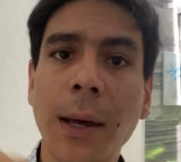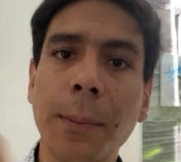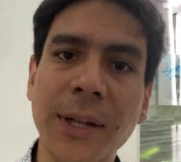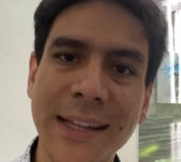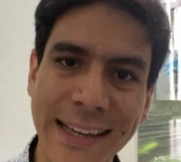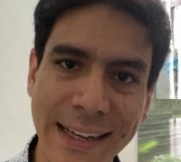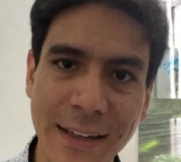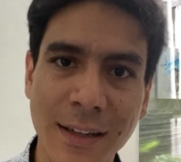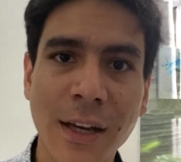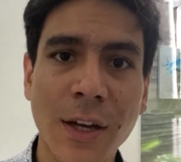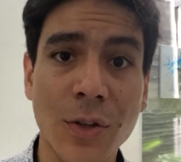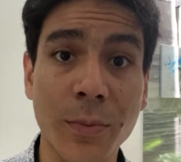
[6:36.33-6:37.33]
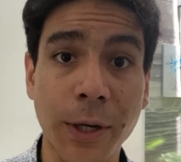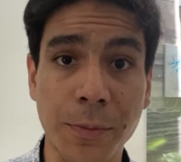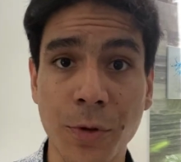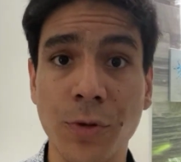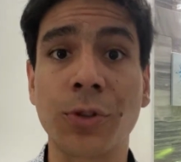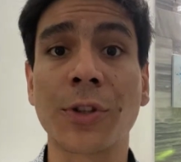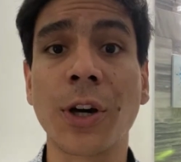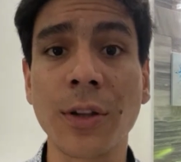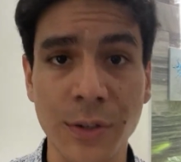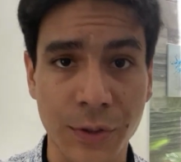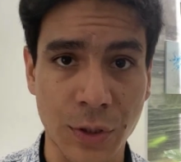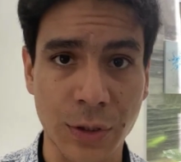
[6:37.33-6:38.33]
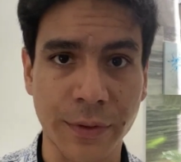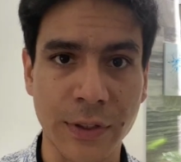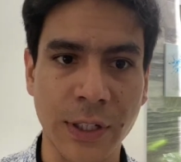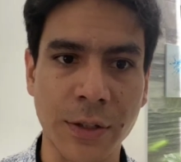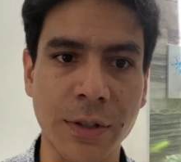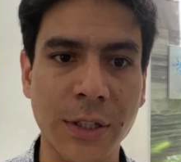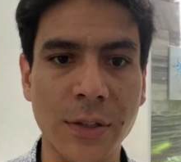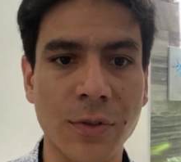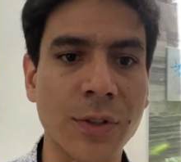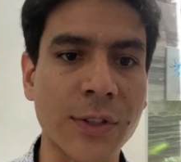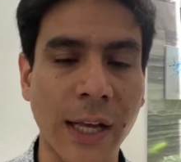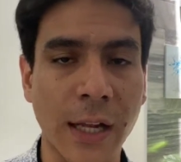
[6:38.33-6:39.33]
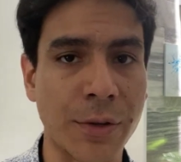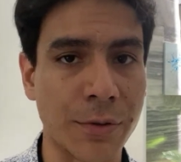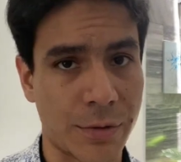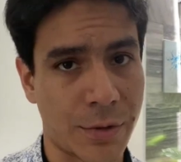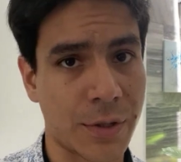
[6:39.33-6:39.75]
but then you might build another service and you need to tell your